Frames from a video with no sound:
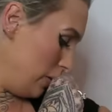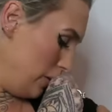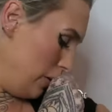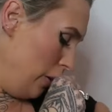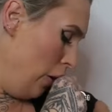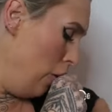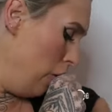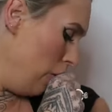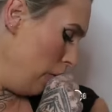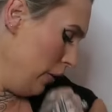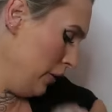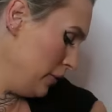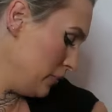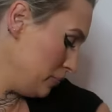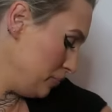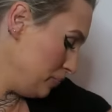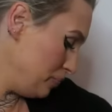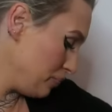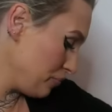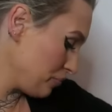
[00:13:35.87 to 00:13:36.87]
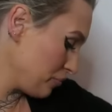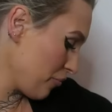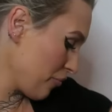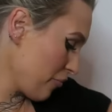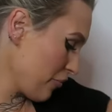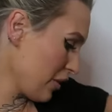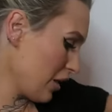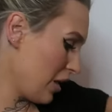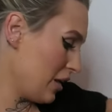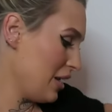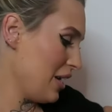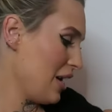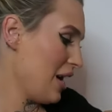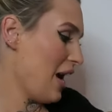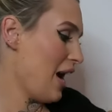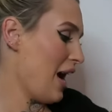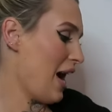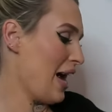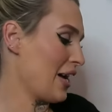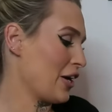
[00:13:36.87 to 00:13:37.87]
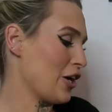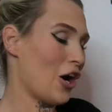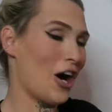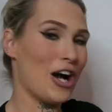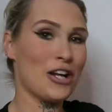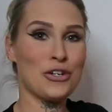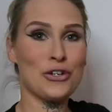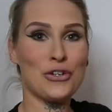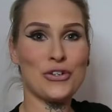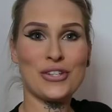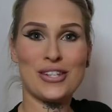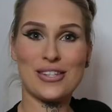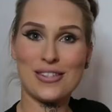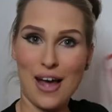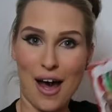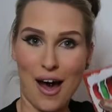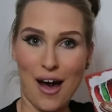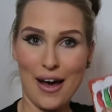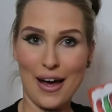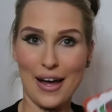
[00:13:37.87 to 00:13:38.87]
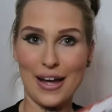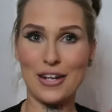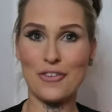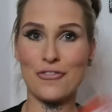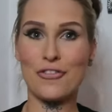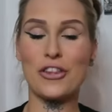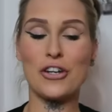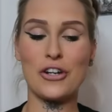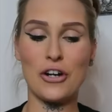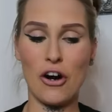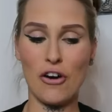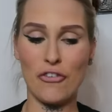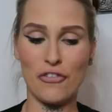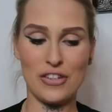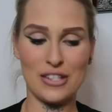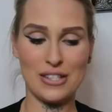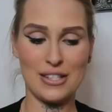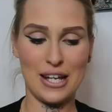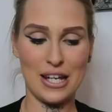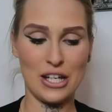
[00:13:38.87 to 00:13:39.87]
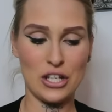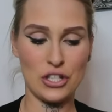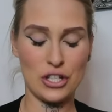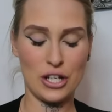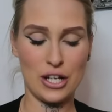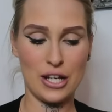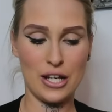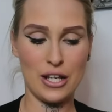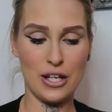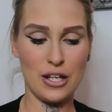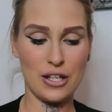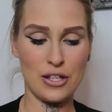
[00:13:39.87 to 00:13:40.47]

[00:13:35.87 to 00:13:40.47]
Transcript: I got a new sign for the coffee station,